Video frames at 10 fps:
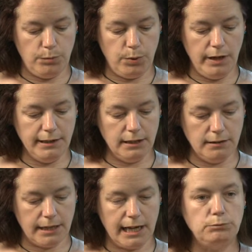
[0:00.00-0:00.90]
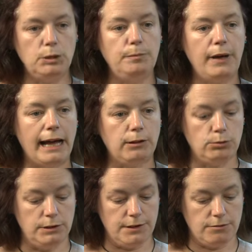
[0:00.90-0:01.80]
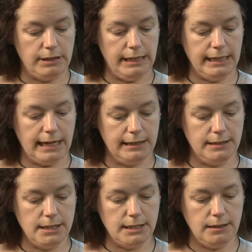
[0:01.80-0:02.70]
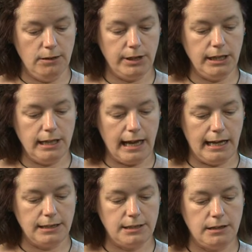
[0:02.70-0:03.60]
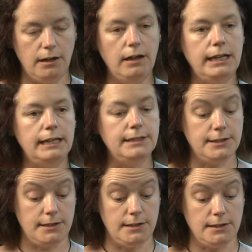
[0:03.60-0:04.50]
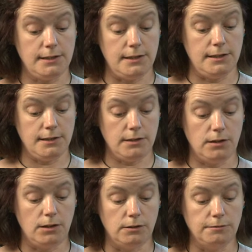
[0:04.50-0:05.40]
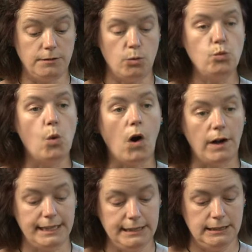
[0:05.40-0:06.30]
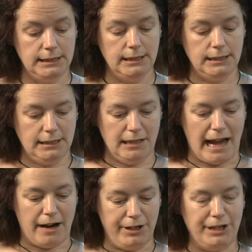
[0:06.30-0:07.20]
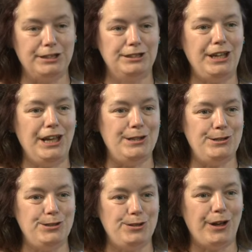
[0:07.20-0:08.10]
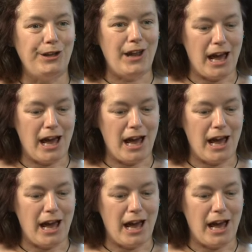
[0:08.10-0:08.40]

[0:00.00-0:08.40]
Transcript: pulling the camera backwards, really, and looking at earlier instances of why Arria is an